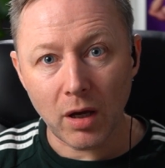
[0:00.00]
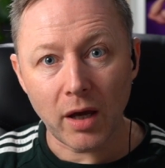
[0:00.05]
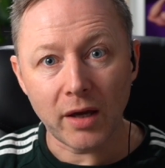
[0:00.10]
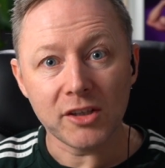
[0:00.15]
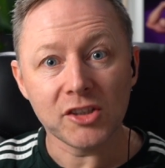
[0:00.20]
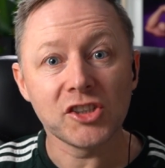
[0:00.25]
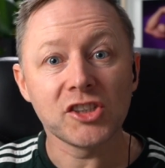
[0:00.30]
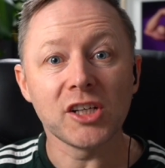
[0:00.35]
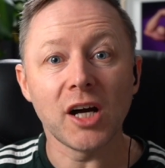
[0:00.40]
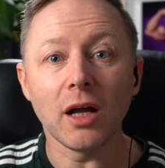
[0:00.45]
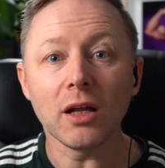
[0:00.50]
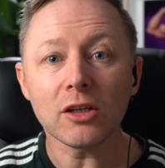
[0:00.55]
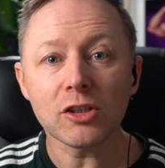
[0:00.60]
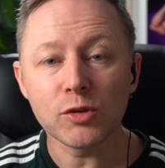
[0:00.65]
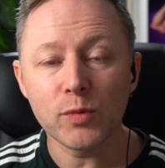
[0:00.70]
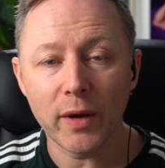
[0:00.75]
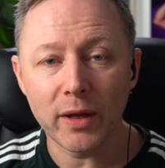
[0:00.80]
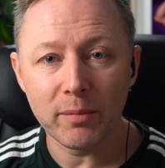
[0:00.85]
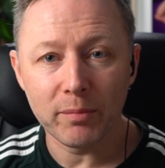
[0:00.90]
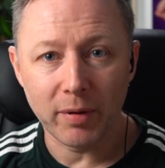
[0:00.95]
Sharks
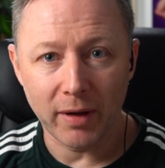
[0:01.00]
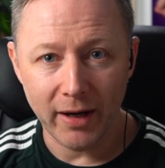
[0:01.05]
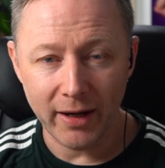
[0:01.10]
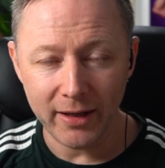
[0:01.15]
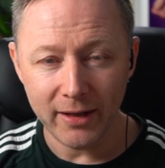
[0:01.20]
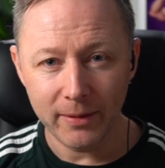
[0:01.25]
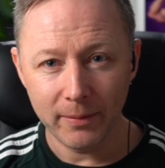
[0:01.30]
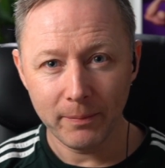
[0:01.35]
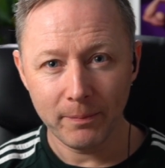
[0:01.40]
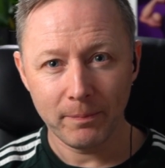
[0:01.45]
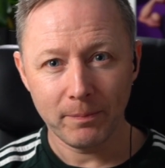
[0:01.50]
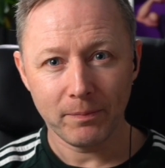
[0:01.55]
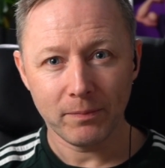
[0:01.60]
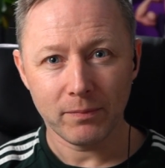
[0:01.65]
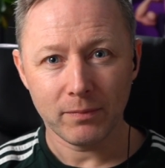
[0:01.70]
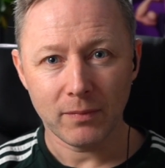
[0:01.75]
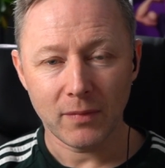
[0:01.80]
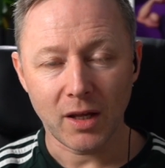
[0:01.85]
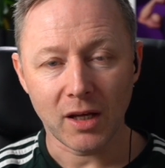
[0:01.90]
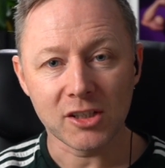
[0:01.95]
went by.
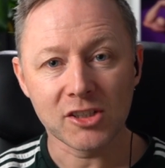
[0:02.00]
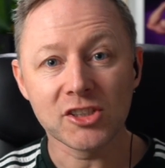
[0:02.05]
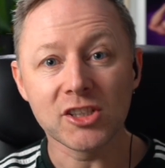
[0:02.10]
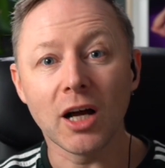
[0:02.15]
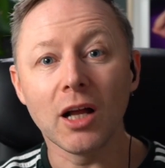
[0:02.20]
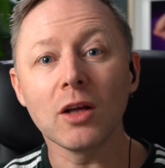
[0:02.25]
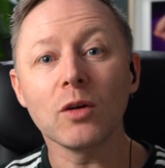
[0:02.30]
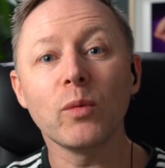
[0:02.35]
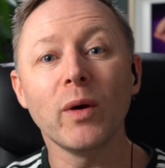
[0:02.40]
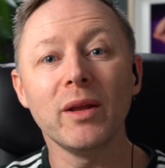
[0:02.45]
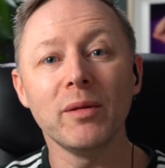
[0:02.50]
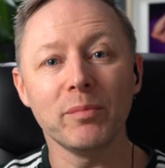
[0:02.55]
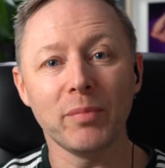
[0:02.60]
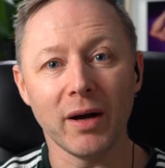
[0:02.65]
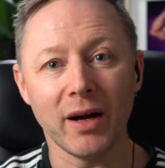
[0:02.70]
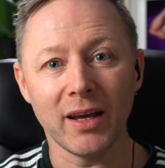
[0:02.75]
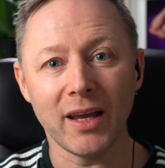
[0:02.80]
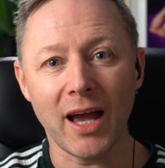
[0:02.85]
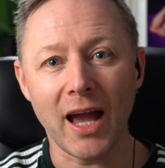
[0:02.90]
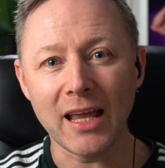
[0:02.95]
A shark went
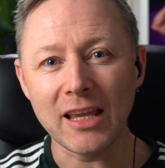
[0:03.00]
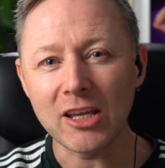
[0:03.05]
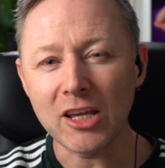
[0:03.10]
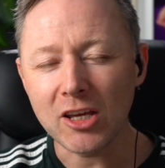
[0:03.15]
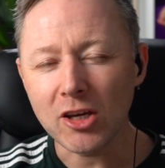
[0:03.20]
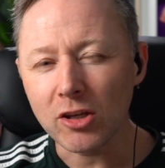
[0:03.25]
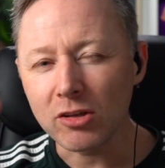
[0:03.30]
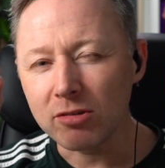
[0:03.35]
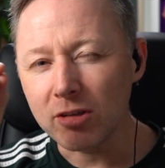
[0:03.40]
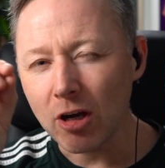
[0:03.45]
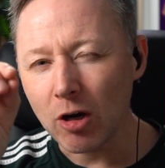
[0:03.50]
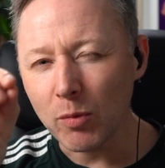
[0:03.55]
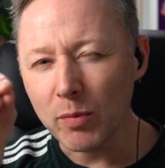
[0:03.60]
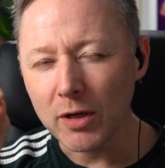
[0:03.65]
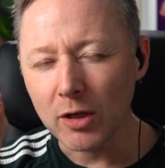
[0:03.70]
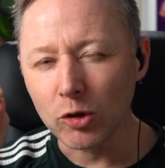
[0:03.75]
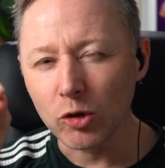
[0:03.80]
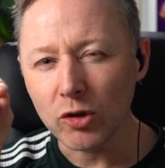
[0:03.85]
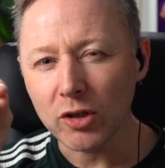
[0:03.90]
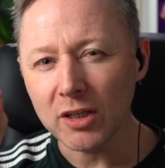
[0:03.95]
by, and you could tell by the
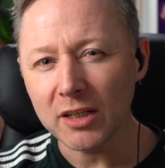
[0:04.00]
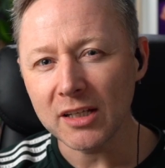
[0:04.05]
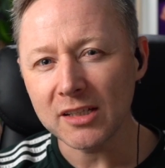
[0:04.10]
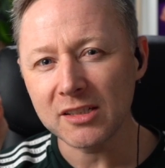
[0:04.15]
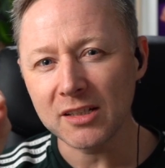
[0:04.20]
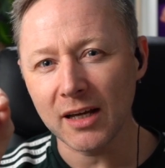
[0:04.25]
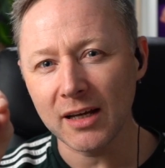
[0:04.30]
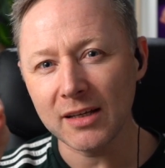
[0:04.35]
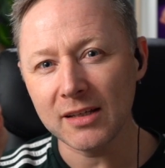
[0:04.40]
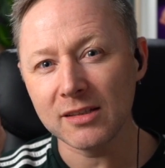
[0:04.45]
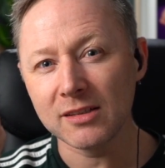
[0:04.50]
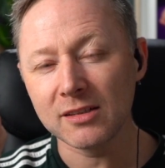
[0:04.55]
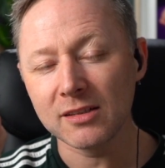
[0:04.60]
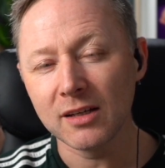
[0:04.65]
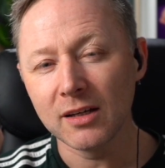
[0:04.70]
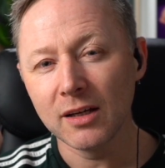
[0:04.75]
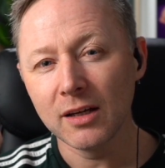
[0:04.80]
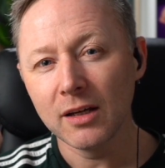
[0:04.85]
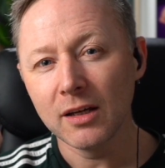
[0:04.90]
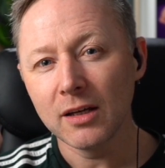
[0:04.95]
look in its eyes,
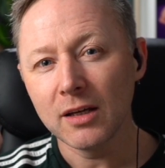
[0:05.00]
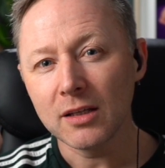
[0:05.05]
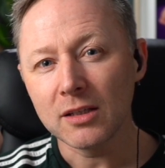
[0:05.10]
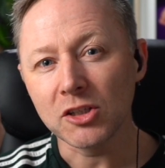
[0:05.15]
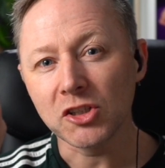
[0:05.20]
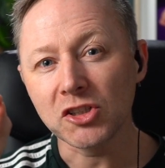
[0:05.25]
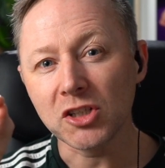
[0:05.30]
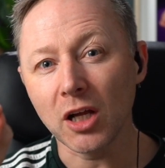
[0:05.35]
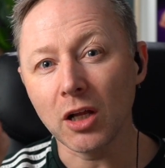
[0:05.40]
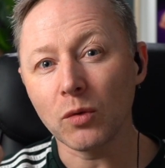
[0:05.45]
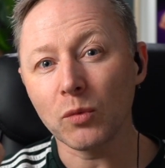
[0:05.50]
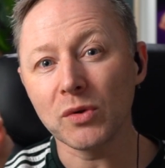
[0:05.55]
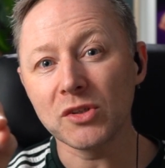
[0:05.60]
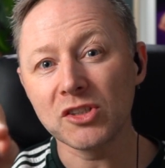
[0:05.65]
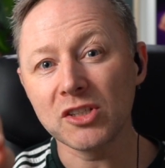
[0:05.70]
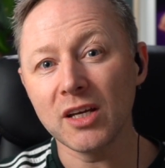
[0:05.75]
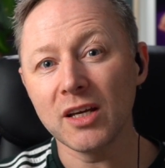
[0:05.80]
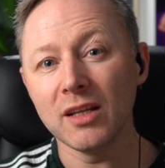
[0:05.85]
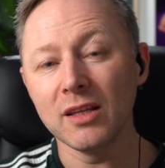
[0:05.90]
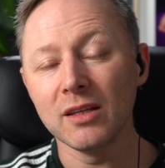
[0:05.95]
the shark was
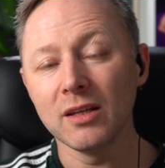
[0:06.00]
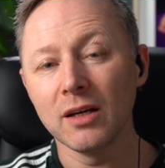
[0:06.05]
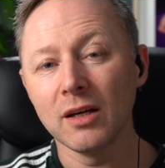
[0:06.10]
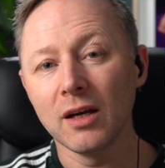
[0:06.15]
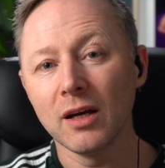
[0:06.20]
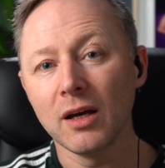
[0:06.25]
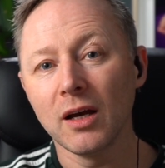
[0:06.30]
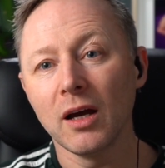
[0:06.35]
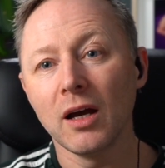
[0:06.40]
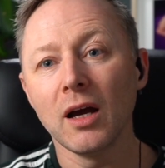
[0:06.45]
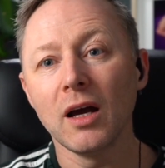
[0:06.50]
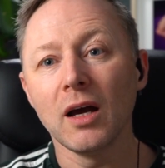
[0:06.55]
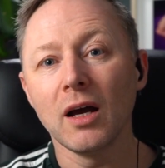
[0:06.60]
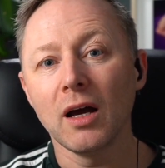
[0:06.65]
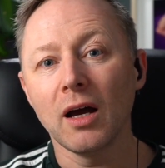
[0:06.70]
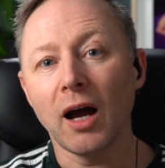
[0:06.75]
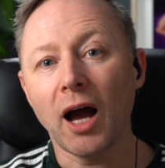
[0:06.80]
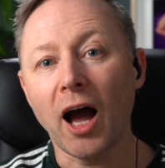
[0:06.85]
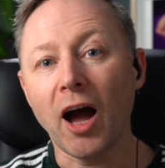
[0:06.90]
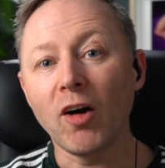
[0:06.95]
saying,
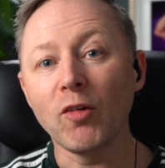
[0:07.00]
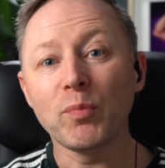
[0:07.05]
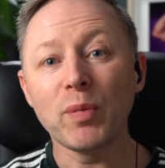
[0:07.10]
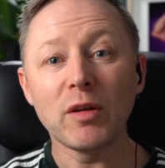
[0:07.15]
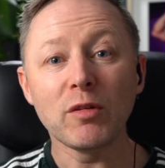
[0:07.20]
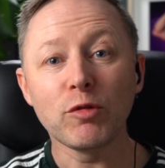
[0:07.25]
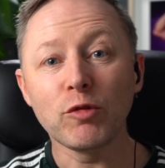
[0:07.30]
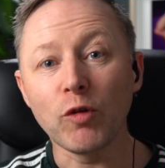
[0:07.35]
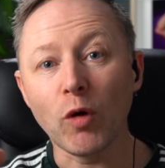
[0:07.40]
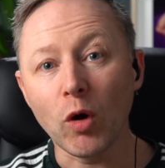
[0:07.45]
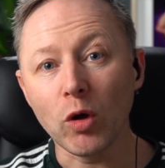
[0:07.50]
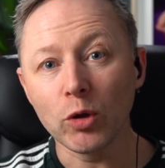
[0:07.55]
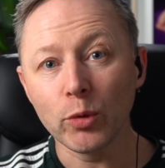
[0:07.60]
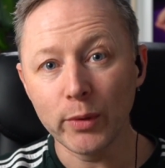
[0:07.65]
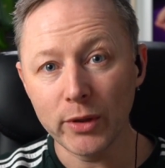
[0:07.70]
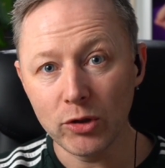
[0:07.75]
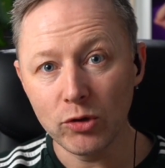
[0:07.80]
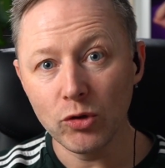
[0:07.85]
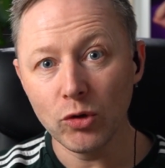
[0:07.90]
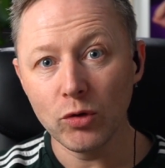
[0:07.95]
I've been
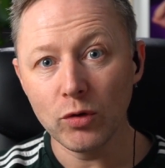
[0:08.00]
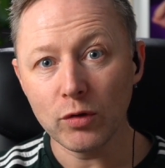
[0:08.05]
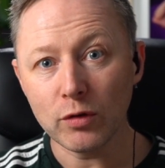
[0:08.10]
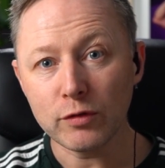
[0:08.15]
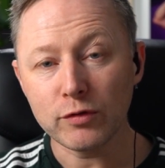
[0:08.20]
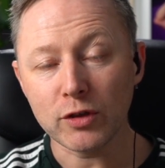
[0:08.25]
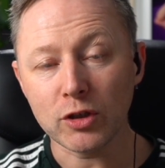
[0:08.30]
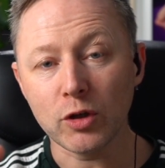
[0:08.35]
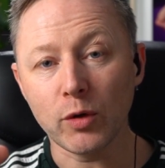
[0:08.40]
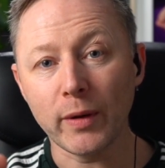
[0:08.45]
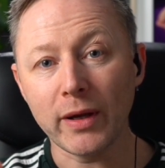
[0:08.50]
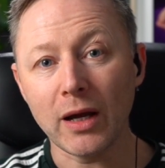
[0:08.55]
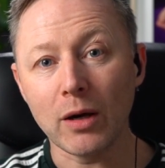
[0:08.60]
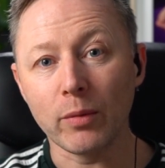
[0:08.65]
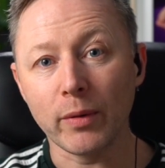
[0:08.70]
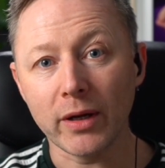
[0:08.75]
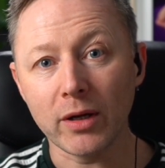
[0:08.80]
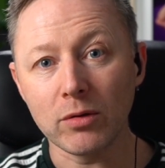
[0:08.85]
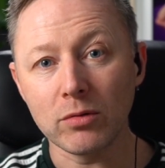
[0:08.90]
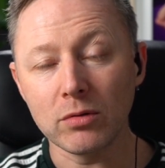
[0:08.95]
following you for quite a
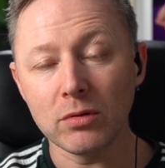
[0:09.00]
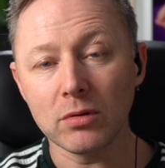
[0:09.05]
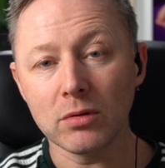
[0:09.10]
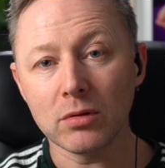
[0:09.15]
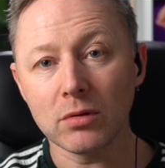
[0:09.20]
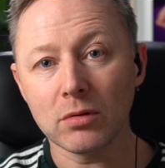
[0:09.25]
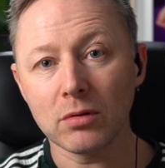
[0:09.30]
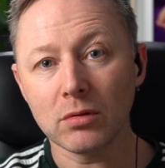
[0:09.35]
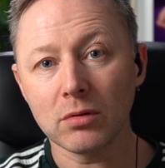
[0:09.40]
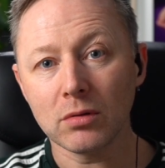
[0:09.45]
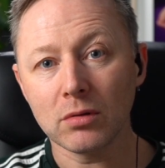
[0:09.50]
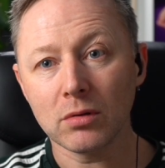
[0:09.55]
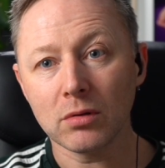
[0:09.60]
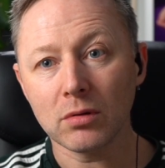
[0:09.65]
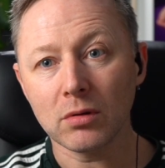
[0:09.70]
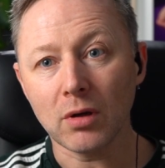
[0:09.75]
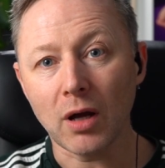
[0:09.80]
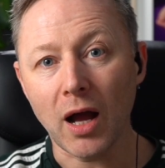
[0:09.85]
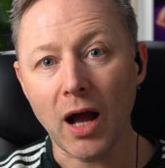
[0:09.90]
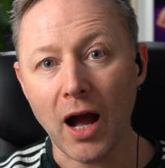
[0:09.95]
while.
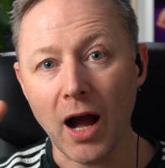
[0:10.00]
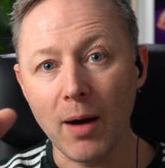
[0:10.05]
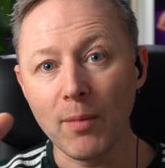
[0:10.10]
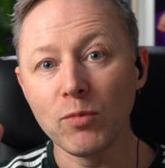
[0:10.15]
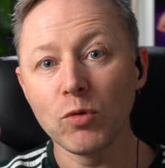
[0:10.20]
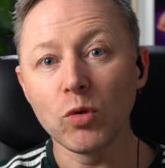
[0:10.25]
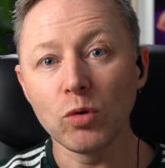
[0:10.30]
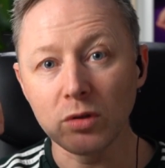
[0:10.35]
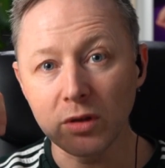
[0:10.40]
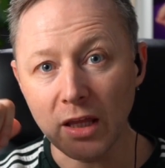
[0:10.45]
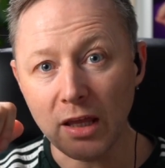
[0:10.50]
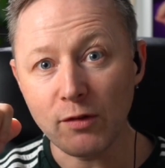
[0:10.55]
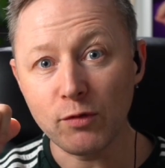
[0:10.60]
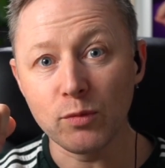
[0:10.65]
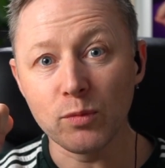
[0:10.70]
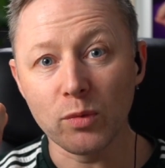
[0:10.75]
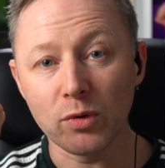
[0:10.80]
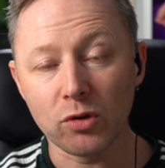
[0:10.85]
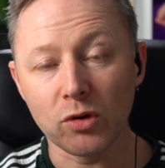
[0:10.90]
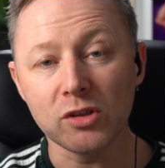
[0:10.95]
I'm no
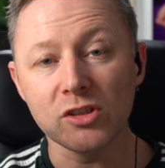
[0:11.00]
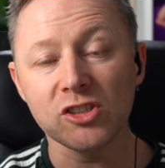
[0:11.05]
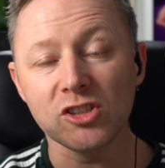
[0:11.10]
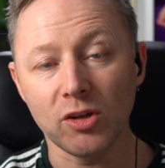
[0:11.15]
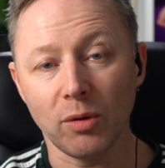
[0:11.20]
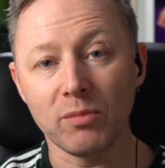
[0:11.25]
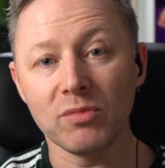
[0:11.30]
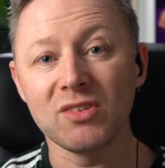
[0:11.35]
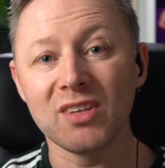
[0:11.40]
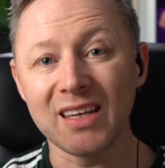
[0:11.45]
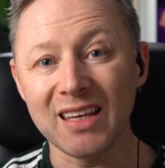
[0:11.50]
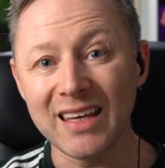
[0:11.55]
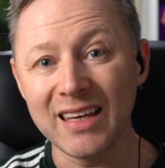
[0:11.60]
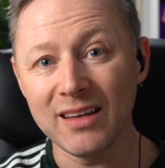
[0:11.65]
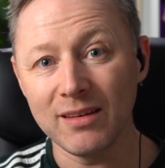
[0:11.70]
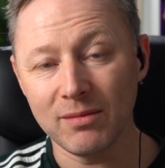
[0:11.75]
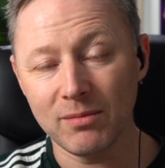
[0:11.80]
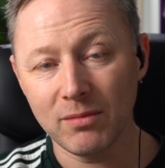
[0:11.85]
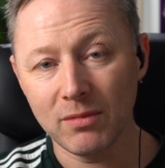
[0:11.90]
leaving without something to eat.